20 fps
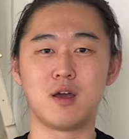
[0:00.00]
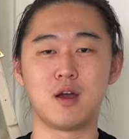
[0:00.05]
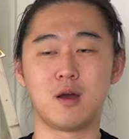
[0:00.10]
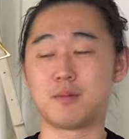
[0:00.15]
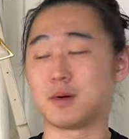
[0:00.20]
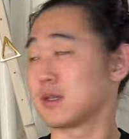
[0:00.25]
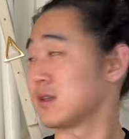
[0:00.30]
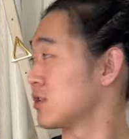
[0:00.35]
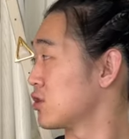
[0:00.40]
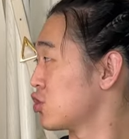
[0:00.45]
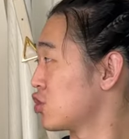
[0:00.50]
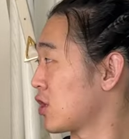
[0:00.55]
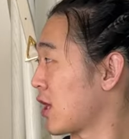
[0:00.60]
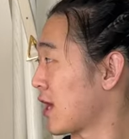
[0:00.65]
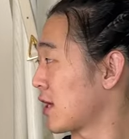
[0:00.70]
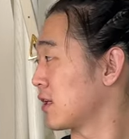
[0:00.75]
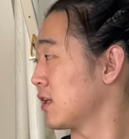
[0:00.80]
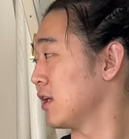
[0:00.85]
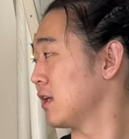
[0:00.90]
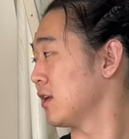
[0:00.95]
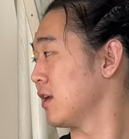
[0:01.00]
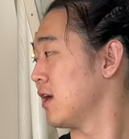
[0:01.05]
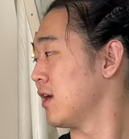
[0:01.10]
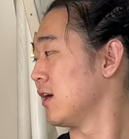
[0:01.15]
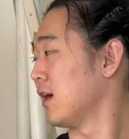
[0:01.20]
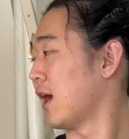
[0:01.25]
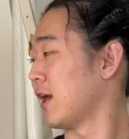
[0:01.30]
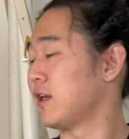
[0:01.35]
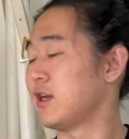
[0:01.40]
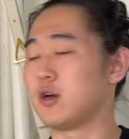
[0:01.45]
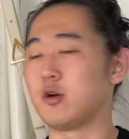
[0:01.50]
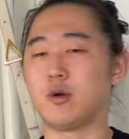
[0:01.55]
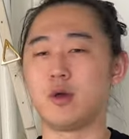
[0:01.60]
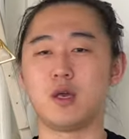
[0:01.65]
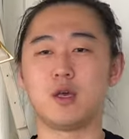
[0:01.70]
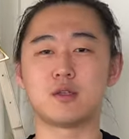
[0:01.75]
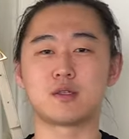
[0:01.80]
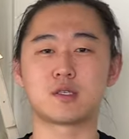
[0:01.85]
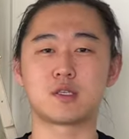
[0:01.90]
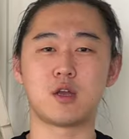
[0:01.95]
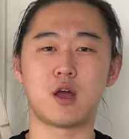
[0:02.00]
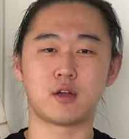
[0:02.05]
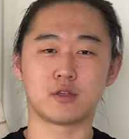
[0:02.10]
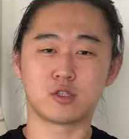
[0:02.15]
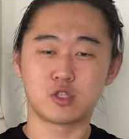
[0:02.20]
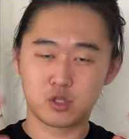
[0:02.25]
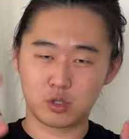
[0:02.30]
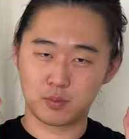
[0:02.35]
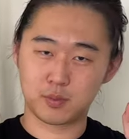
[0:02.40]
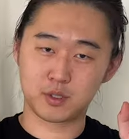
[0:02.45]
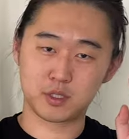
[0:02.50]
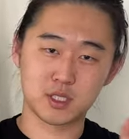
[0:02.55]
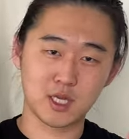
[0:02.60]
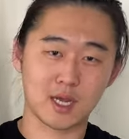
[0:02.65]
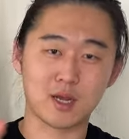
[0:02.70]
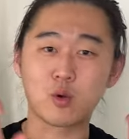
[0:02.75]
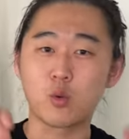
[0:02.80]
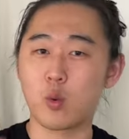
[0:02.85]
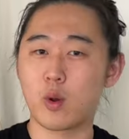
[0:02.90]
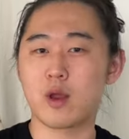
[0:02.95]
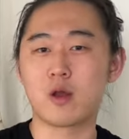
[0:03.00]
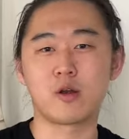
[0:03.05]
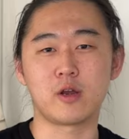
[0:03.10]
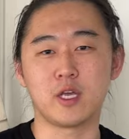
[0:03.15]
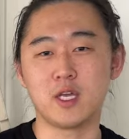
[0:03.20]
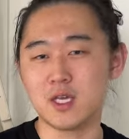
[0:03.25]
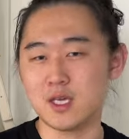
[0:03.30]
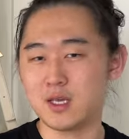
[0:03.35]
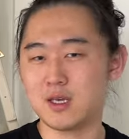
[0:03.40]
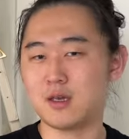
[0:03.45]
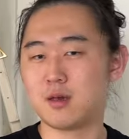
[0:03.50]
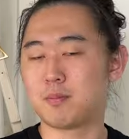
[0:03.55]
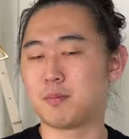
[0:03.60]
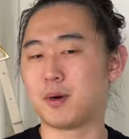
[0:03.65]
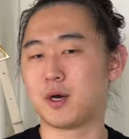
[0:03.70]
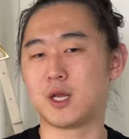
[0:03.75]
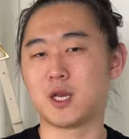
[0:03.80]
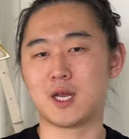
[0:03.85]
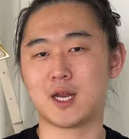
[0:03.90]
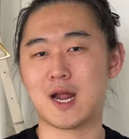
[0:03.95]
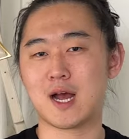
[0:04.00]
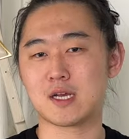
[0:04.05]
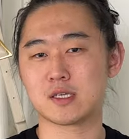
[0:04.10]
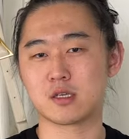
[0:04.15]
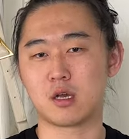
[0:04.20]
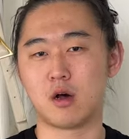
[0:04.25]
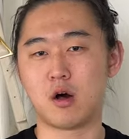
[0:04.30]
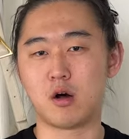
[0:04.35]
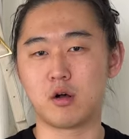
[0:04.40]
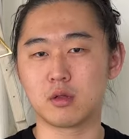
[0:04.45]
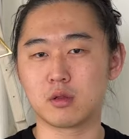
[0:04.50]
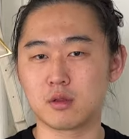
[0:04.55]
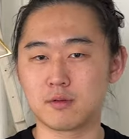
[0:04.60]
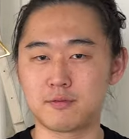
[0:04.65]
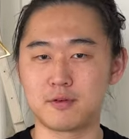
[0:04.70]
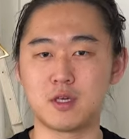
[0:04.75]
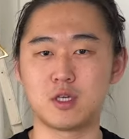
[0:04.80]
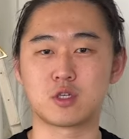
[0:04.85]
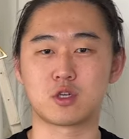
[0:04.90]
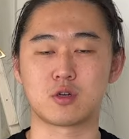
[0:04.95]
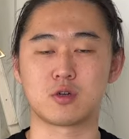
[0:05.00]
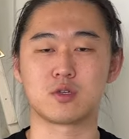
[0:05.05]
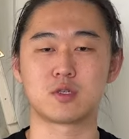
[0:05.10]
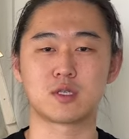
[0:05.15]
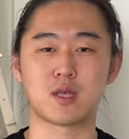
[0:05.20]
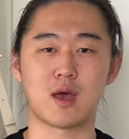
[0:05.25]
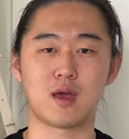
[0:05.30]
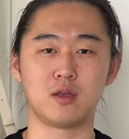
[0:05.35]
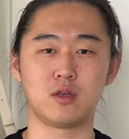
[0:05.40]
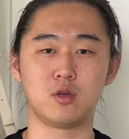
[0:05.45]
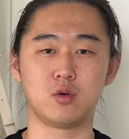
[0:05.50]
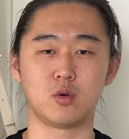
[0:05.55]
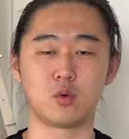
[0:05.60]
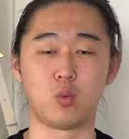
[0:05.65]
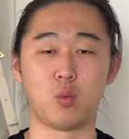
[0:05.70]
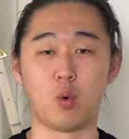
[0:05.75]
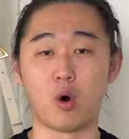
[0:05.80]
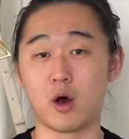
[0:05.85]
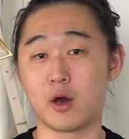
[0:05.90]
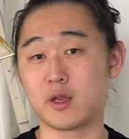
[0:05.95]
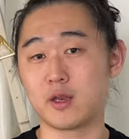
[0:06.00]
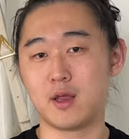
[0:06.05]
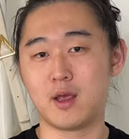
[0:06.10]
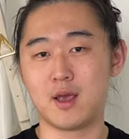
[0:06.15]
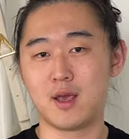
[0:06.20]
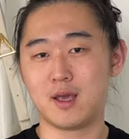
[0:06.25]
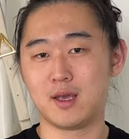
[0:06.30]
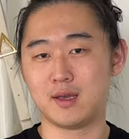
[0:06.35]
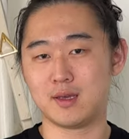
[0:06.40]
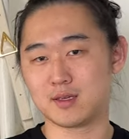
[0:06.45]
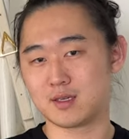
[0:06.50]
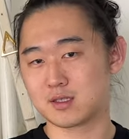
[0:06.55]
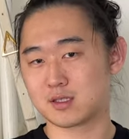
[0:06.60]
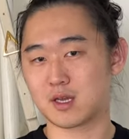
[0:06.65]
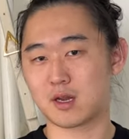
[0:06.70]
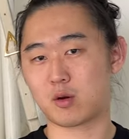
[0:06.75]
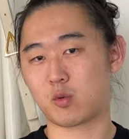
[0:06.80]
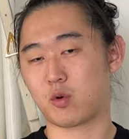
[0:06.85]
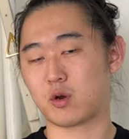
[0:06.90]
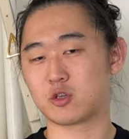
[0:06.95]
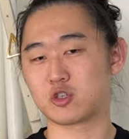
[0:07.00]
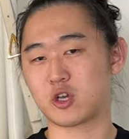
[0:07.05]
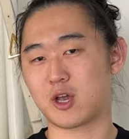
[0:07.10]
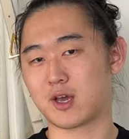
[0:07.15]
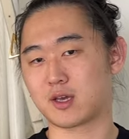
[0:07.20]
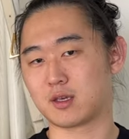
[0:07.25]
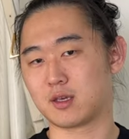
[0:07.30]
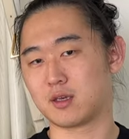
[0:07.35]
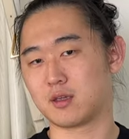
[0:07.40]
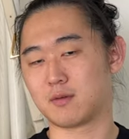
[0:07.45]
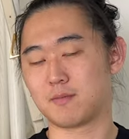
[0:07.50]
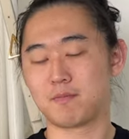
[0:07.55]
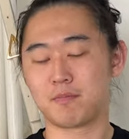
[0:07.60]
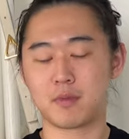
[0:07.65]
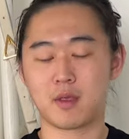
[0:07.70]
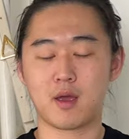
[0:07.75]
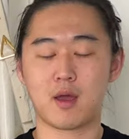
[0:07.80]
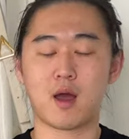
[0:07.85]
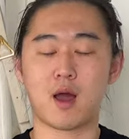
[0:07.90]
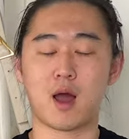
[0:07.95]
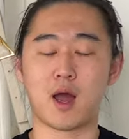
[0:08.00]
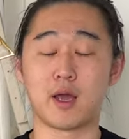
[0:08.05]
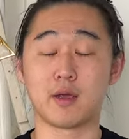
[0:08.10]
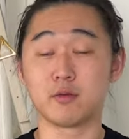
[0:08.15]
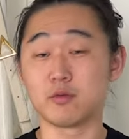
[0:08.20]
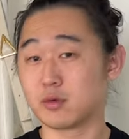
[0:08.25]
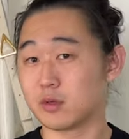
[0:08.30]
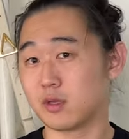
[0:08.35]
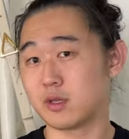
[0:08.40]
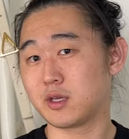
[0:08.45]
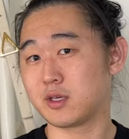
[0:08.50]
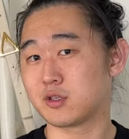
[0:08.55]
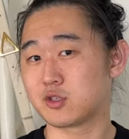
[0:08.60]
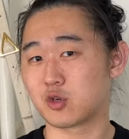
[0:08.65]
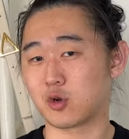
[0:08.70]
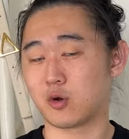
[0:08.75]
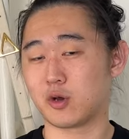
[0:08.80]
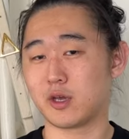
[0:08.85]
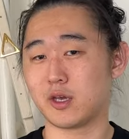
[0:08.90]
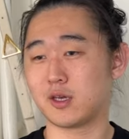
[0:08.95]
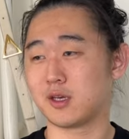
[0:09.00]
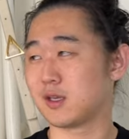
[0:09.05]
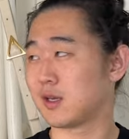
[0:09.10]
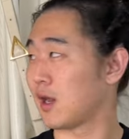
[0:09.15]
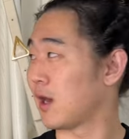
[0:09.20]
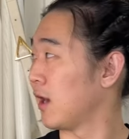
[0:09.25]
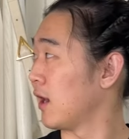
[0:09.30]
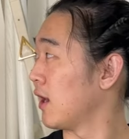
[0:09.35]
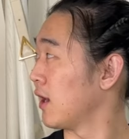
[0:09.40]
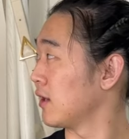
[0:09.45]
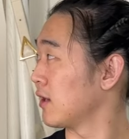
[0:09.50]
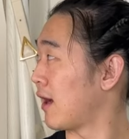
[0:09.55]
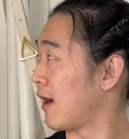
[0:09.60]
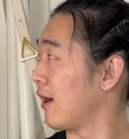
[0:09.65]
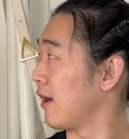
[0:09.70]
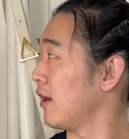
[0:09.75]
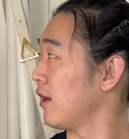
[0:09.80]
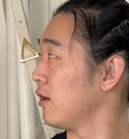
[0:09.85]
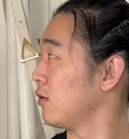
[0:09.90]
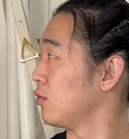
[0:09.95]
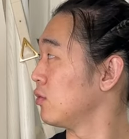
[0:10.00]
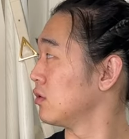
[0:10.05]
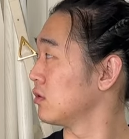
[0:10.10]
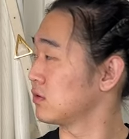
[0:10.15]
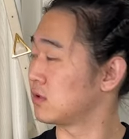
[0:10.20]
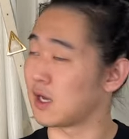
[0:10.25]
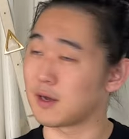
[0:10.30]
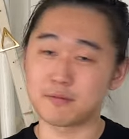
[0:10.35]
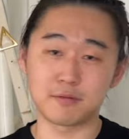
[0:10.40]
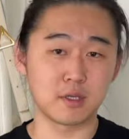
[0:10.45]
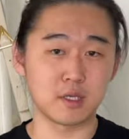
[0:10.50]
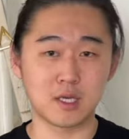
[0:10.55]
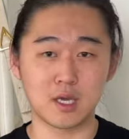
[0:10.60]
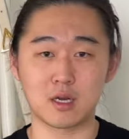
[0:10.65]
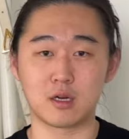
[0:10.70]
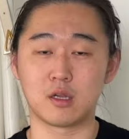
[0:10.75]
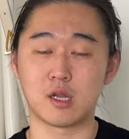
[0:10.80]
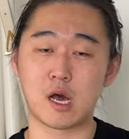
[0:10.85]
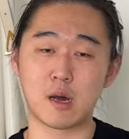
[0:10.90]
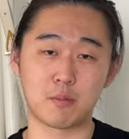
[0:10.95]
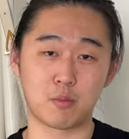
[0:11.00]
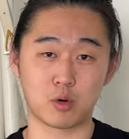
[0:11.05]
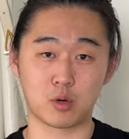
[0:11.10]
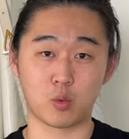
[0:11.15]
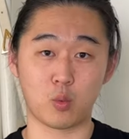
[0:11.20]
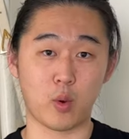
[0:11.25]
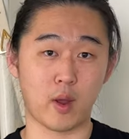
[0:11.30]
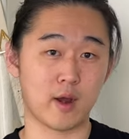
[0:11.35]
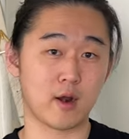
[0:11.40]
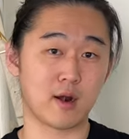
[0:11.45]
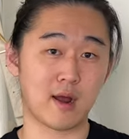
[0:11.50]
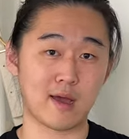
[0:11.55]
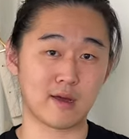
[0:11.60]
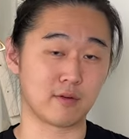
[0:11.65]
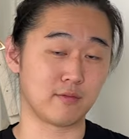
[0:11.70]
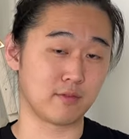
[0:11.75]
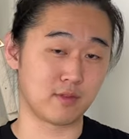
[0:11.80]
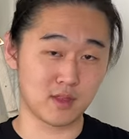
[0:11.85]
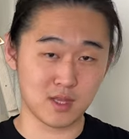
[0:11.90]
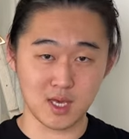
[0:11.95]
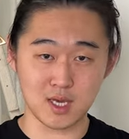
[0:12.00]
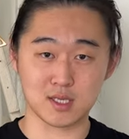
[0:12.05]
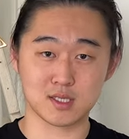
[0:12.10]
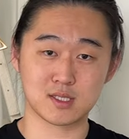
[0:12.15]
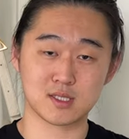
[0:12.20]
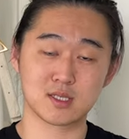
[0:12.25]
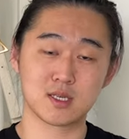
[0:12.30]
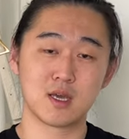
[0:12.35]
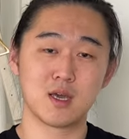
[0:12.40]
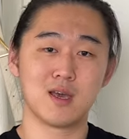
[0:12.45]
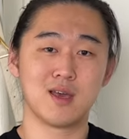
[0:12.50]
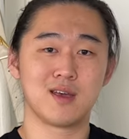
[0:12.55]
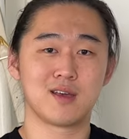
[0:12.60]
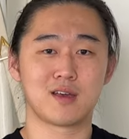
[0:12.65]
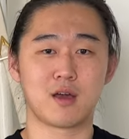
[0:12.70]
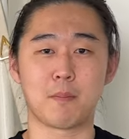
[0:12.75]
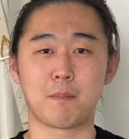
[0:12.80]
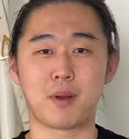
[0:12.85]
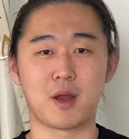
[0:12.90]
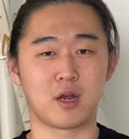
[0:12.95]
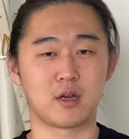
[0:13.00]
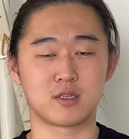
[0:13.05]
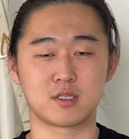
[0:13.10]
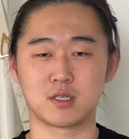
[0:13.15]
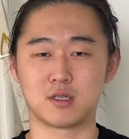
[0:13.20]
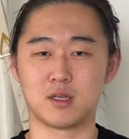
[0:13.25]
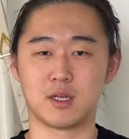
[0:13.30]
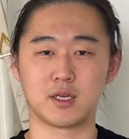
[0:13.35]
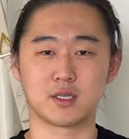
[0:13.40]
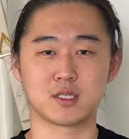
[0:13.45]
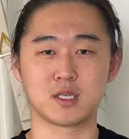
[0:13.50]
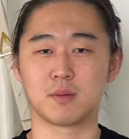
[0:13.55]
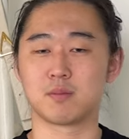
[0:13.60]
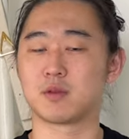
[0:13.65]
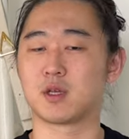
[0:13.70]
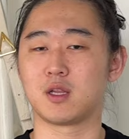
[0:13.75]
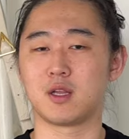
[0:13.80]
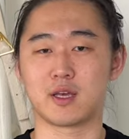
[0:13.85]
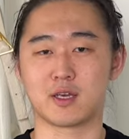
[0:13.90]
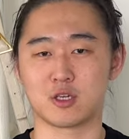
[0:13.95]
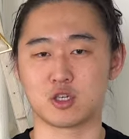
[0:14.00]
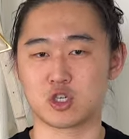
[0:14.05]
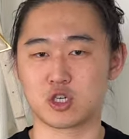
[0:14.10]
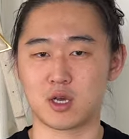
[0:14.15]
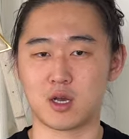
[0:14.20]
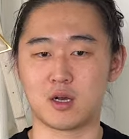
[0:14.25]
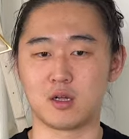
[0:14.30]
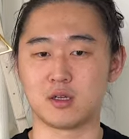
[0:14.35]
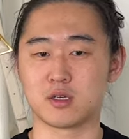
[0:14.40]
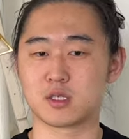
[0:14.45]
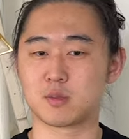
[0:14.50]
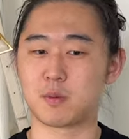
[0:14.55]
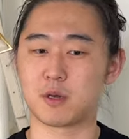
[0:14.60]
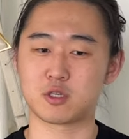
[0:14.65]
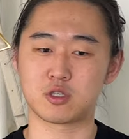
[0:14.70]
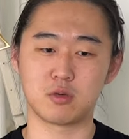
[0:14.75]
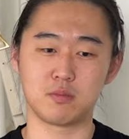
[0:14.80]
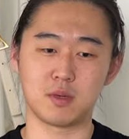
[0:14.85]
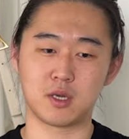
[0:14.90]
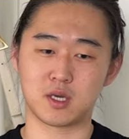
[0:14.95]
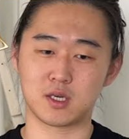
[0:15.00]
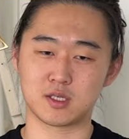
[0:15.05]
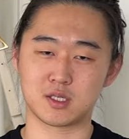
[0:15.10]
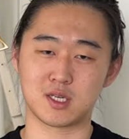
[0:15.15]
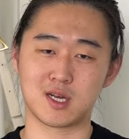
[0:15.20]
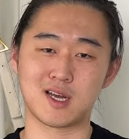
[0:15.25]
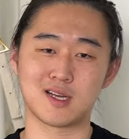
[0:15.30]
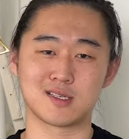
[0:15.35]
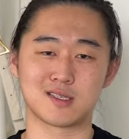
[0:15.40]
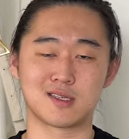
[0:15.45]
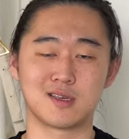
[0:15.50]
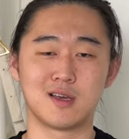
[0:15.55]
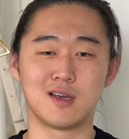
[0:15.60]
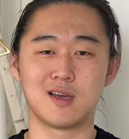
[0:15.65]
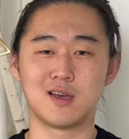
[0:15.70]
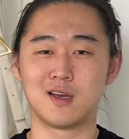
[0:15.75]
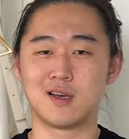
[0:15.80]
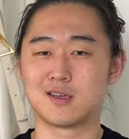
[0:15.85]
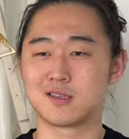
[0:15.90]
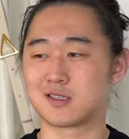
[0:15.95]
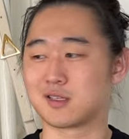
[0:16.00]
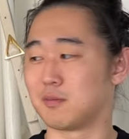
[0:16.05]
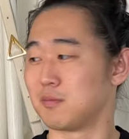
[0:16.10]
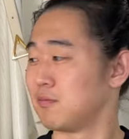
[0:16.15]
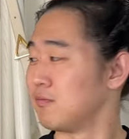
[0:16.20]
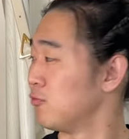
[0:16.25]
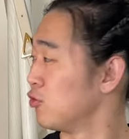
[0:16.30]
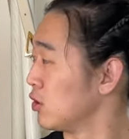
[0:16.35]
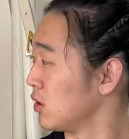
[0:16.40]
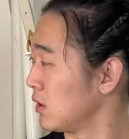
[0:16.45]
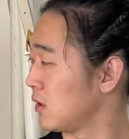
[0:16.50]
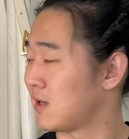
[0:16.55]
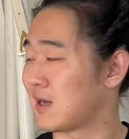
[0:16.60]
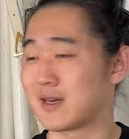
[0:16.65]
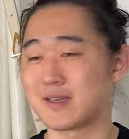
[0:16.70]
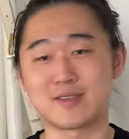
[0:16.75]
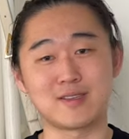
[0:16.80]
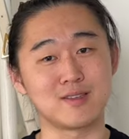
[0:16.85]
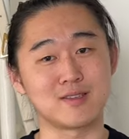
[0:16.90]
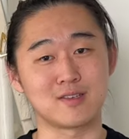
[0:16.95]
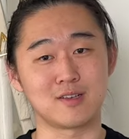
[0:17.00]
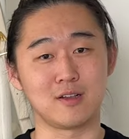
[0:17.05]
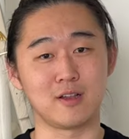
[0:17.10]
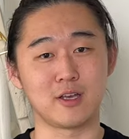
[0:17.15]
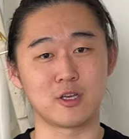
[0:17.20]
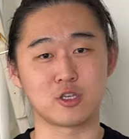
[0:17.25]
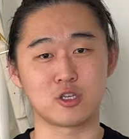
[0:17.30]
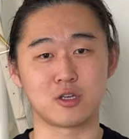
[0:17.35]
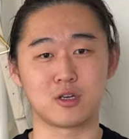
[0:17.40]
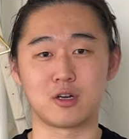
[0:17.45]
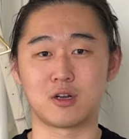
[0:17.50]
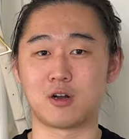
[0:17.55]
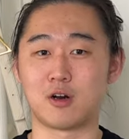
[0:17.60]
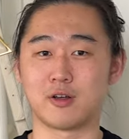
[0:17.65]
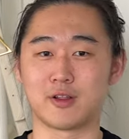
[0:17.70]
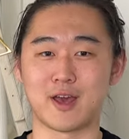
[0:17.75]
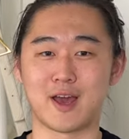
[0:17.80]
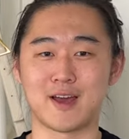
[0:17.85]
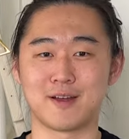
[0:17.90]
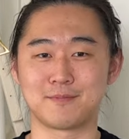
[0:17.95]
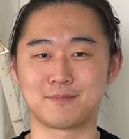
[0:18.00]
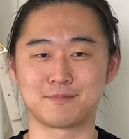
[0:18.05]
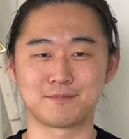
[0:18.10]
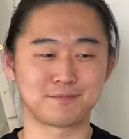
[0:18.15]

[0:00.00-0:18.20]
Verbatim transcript: about this jacket? I know it's not super tech wear-y, but it has all the features that you would want in a tech wear jacket. I really enjoy it, and I will definitely get a lot more wear out of this compared to like something like a shell, especially because it has some really nice insulation and all that.